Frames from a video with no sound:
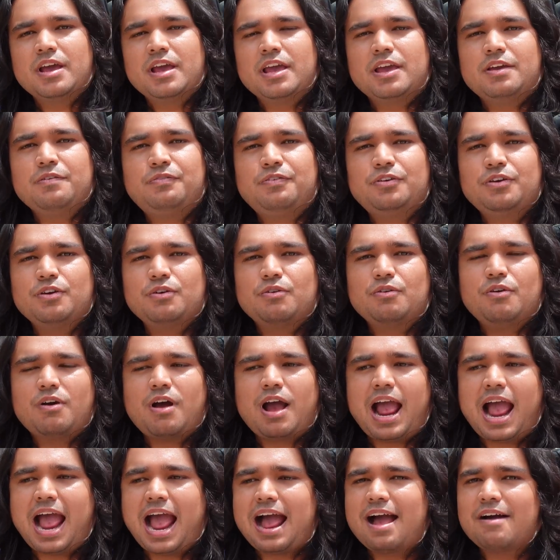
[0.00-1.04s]
If you
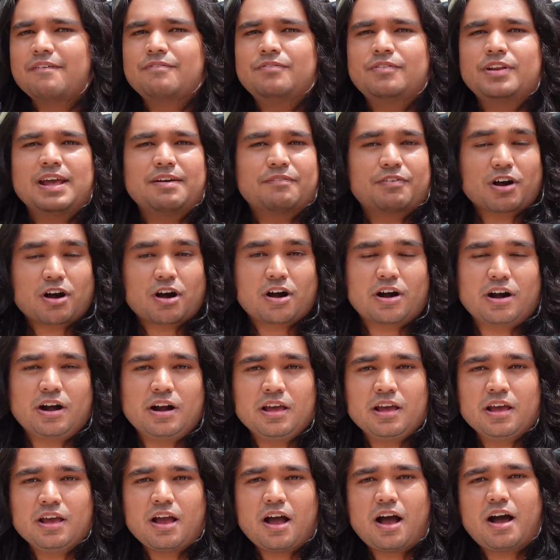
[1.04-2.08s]
have never heard
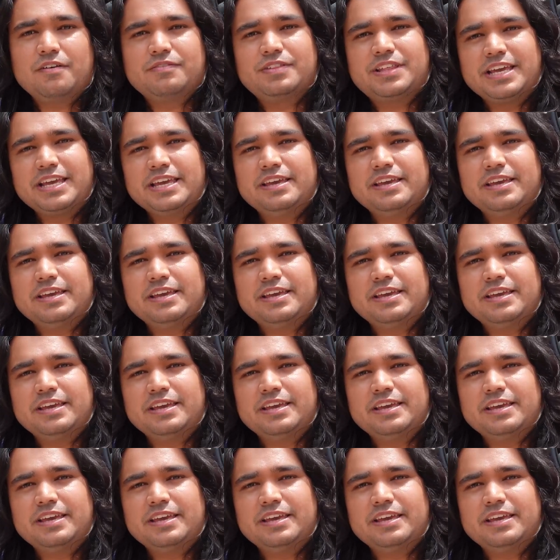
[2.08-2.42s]
of the